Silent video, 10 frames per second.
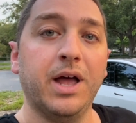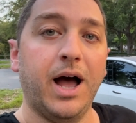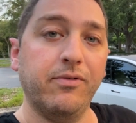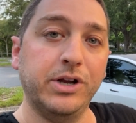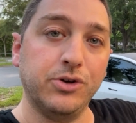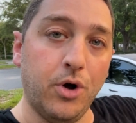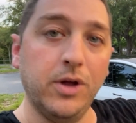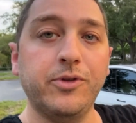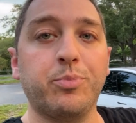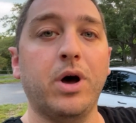I've linked
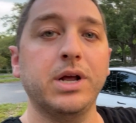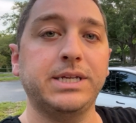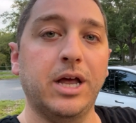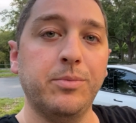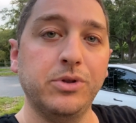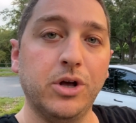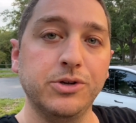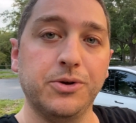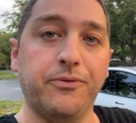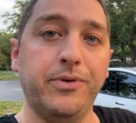all of the products down below,
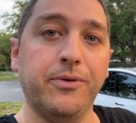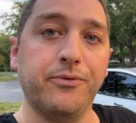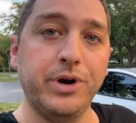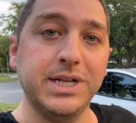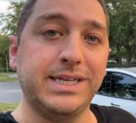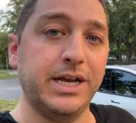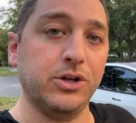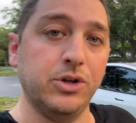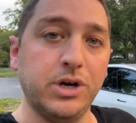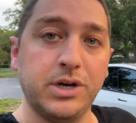so feel free to take
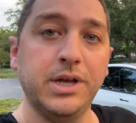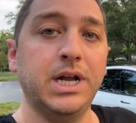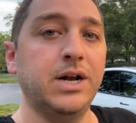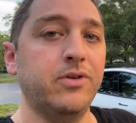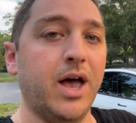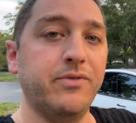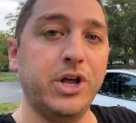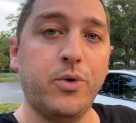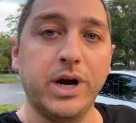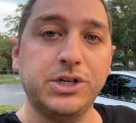a look. If you have any
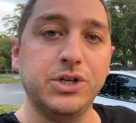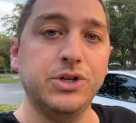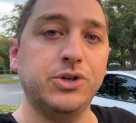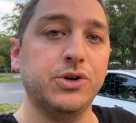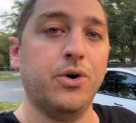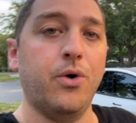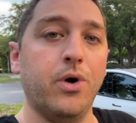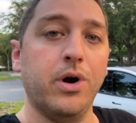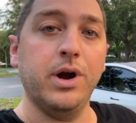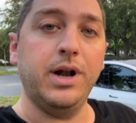questions
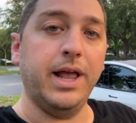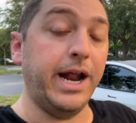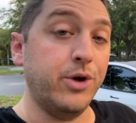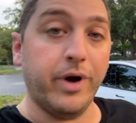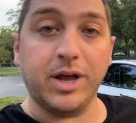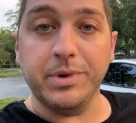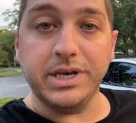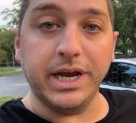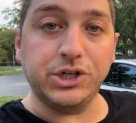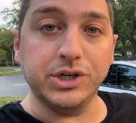or any
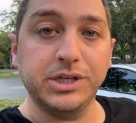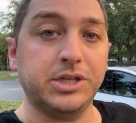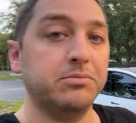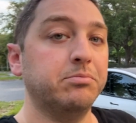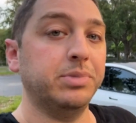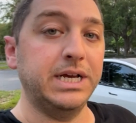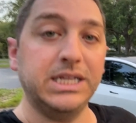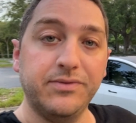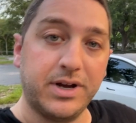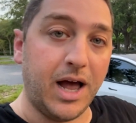recommendations, please
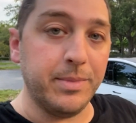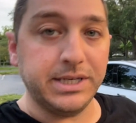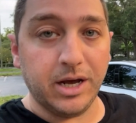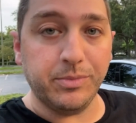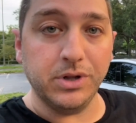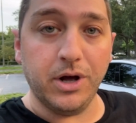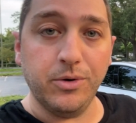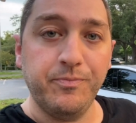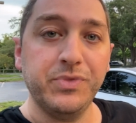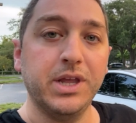leave a comment down
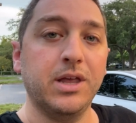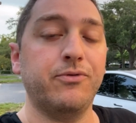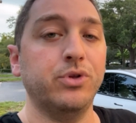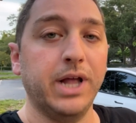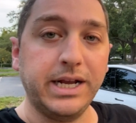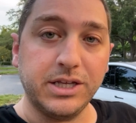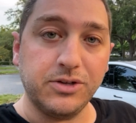below. If you like this